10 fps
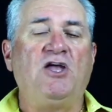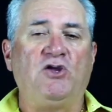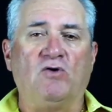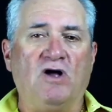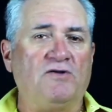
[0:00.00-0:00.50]

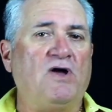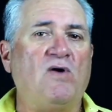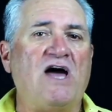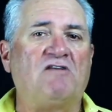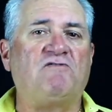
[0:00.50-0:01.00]
You all
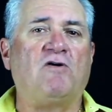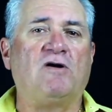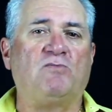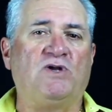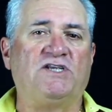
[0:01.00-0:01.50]
know how to
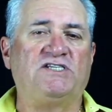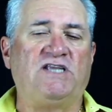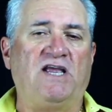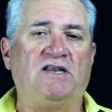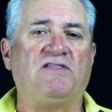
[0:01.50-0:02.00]
farm real
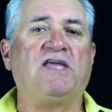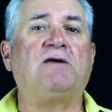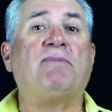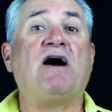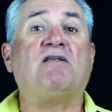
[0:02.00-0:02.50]
estate.
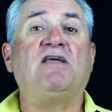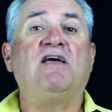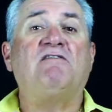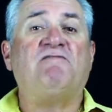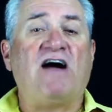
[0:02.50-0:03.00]
Think
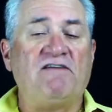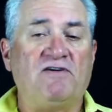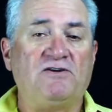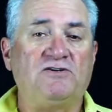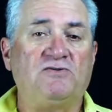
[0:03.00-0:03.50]
about
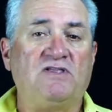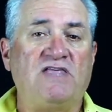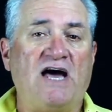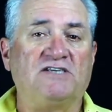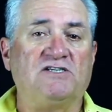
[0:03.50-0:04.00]
500 to
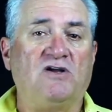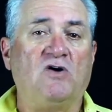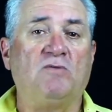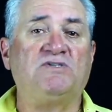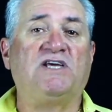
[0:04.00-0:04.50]
1,000
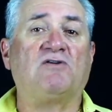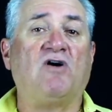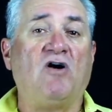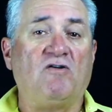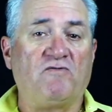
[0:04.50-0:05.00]
homes that
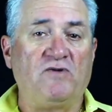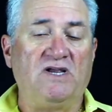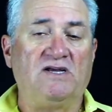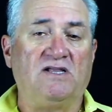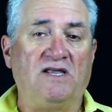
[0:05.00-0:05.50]
are all
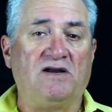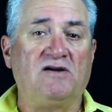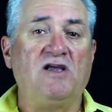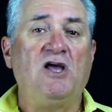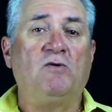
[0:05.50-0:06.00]
free and
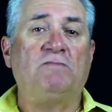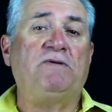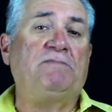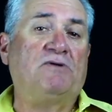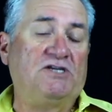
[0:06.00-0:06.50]
clear
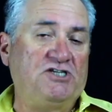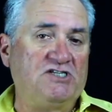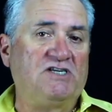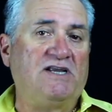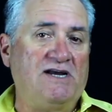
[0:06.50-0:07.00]
with people that
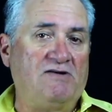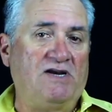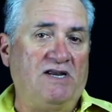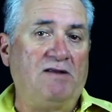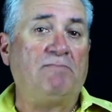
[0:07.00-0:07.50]
just
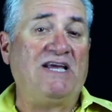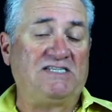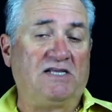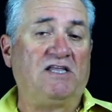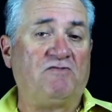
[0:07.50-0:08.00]
inherited,
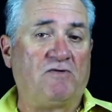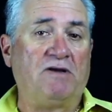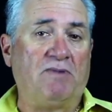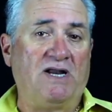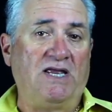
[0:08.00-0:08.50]
basically
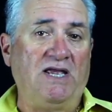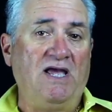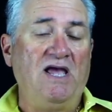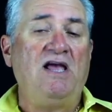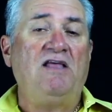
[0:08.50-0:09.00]
free money.
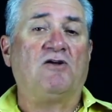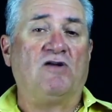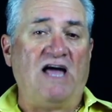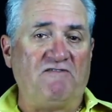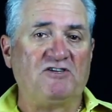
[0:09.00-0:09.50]

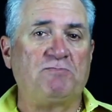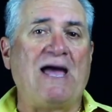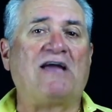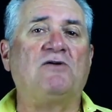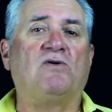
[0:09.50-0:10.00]
Their life is
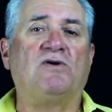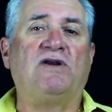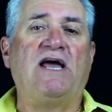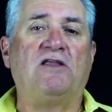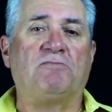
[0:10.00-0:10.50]
back in
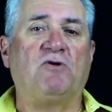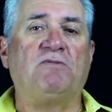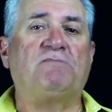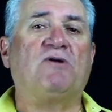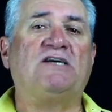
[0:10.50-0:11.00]
order now, the
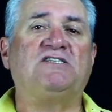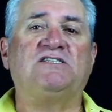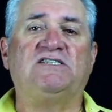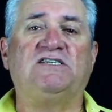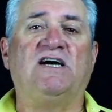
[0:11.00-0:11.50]
probate
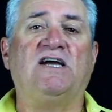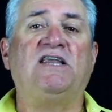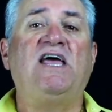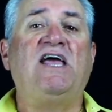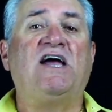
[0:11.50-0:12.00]
process is
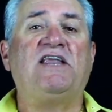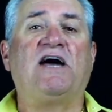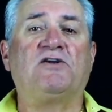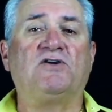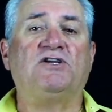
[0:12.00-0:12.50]
done, and
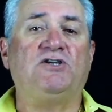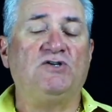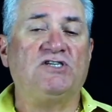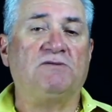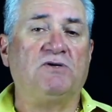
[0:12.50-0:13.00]
now they're gonna
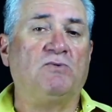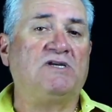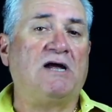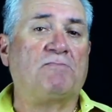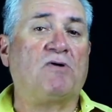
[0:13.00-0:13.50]
do something
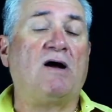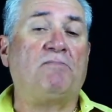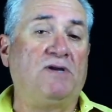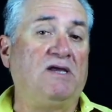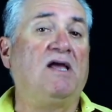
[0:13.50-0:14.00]
with that
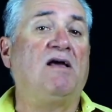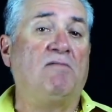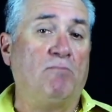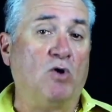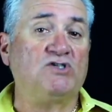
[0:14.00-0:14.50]
property,
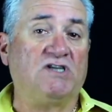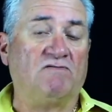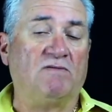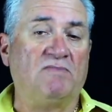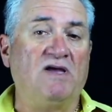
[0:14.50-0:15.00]
most
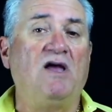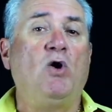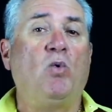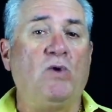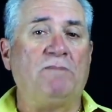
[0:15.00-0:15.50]
of them.
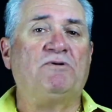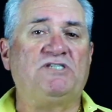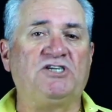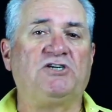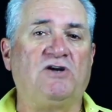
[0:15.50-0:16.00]
We
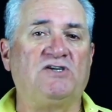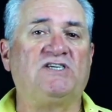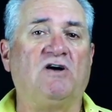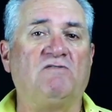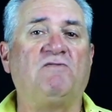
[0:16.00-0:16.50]
position
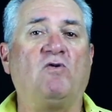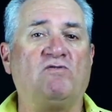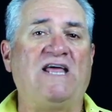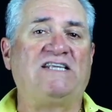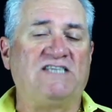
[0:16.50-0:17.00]
ourselves
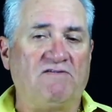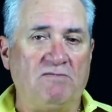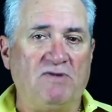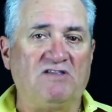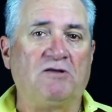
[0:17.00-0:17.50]
over that
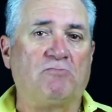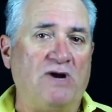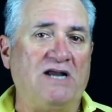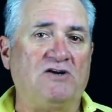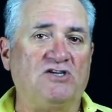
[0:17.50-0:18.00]
7 month and
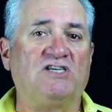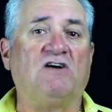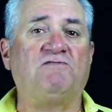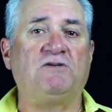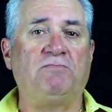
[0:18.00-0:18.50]
brand
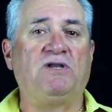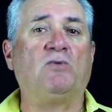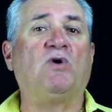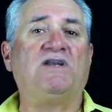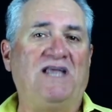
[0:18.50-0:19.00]
ourselves to be
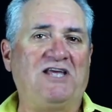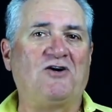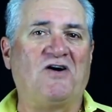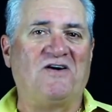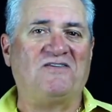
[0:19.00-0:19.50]
the one-day
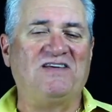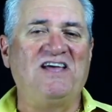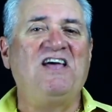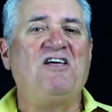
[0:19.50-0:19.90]
call.